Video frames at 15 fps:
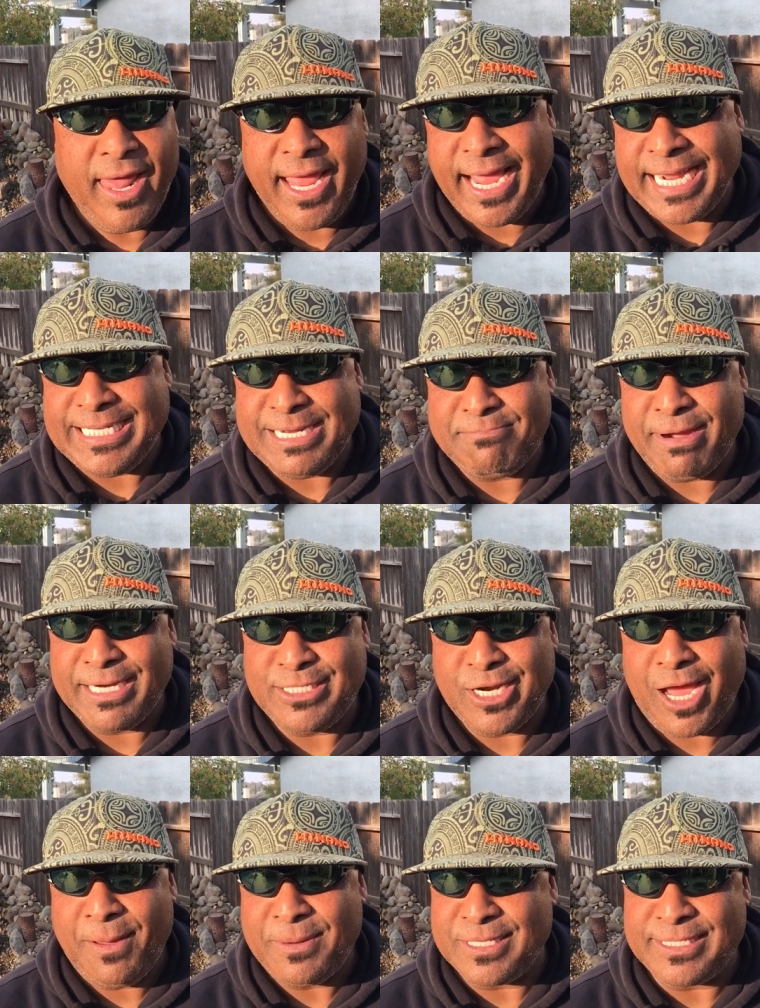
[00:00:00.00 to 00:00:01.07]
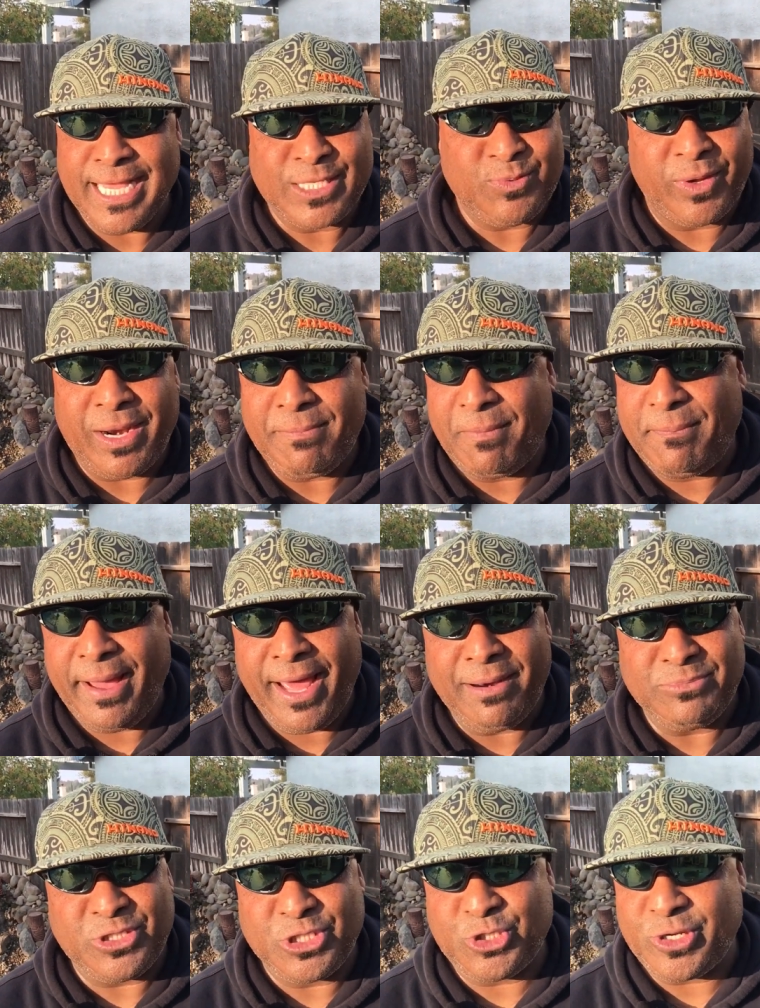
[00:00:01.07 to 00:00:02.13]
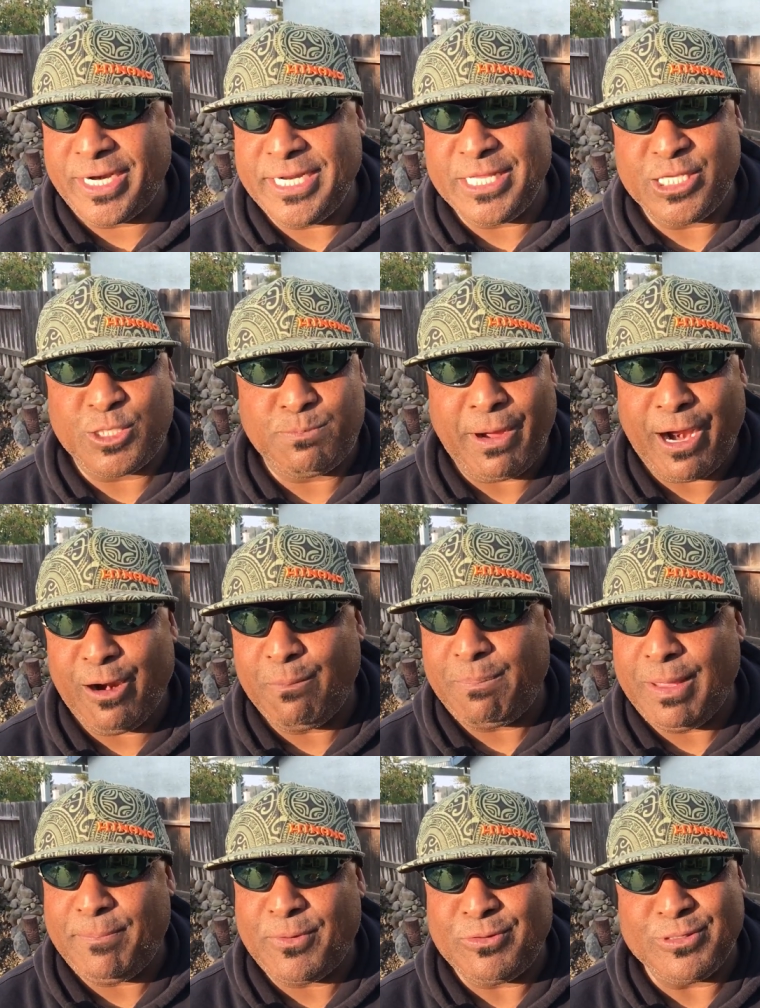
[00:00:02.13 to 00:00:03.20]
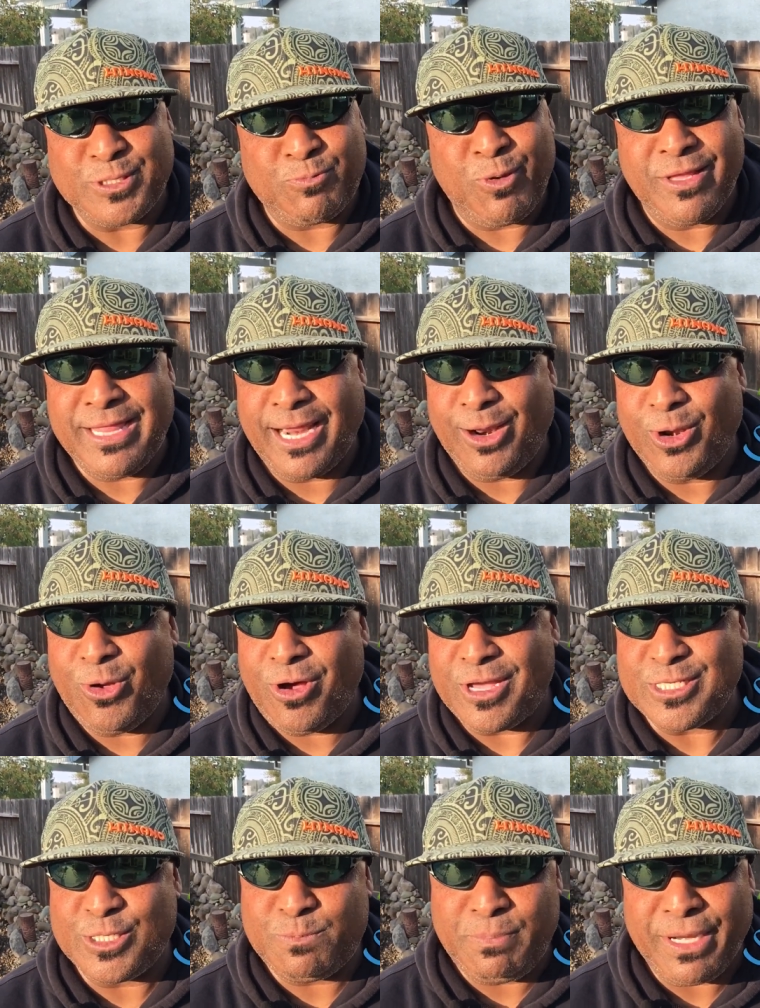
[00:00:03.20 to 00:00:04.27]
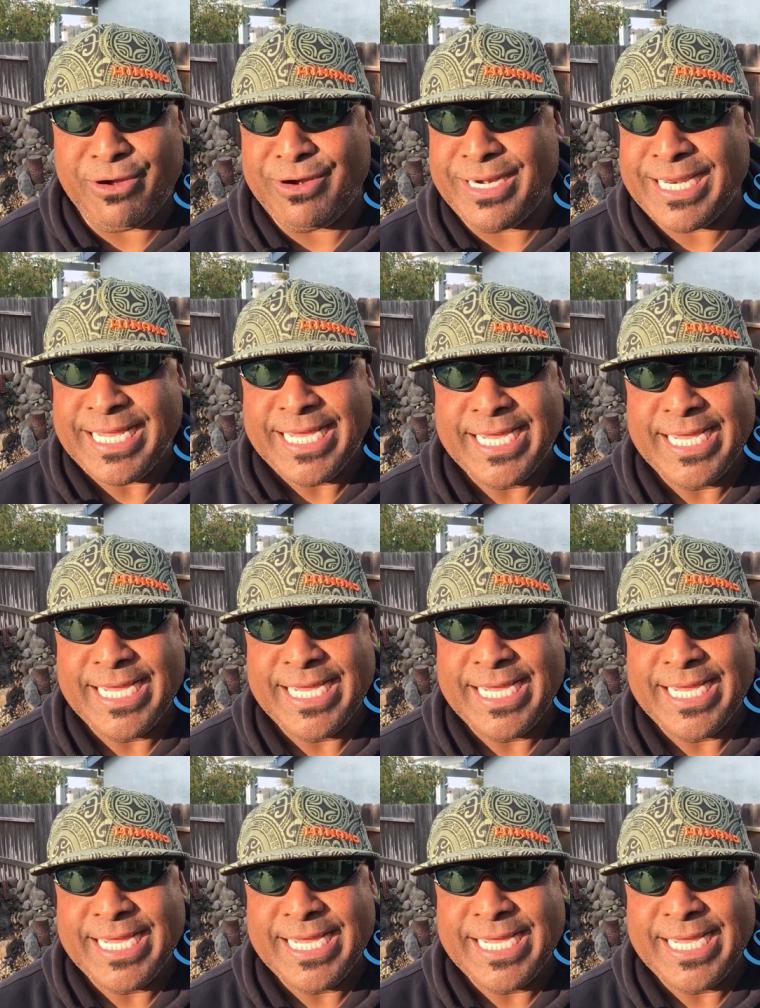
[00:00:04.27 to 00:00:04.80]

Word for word: hey, I did my job because that's what I'm about. I'm just trying to inspire people and spread that aloha spirit.